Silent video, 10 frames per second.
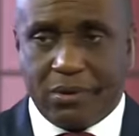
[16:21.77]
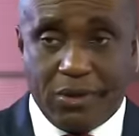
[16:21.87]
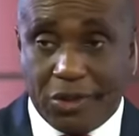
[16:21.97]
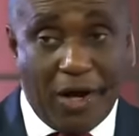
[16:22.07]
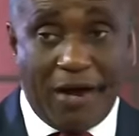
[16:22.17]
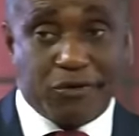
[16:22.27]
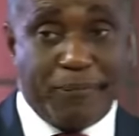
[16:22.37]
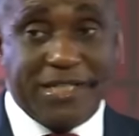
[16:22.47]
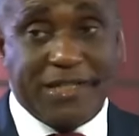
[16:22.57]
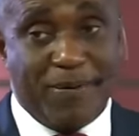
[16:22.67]
You don't have to
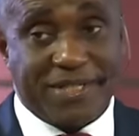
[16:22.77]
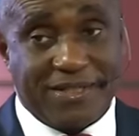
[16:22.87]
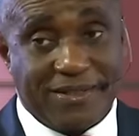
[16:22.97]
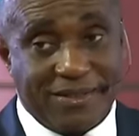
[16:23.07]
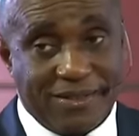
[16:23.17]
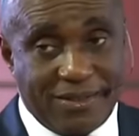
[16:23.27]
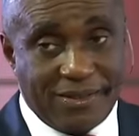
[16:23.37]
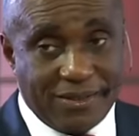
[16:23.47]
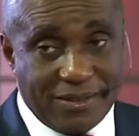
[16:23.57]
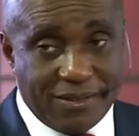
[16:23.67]
meet the person,
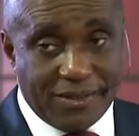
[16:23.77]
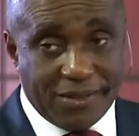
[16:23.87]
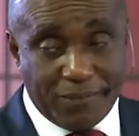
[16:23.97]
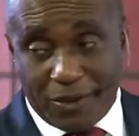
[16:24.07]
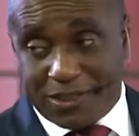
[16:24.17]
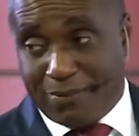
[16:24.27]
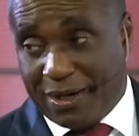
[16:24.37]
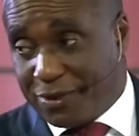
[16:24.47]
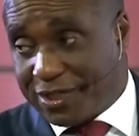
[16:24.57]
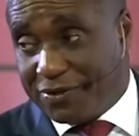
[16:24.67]
because the
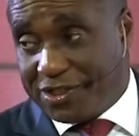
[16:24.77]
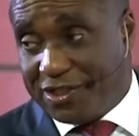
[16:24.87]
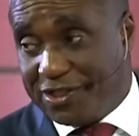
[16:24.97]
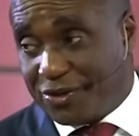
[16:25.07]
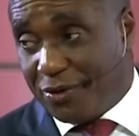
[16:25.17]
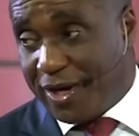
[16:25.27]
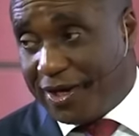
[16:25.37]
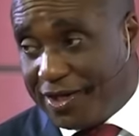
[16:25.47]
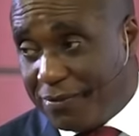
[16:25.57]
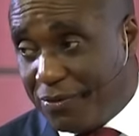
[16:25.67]
man must have written it somewhere
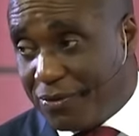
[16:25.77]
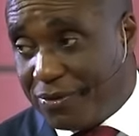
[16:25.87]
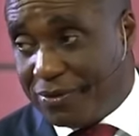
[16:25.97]
in the book.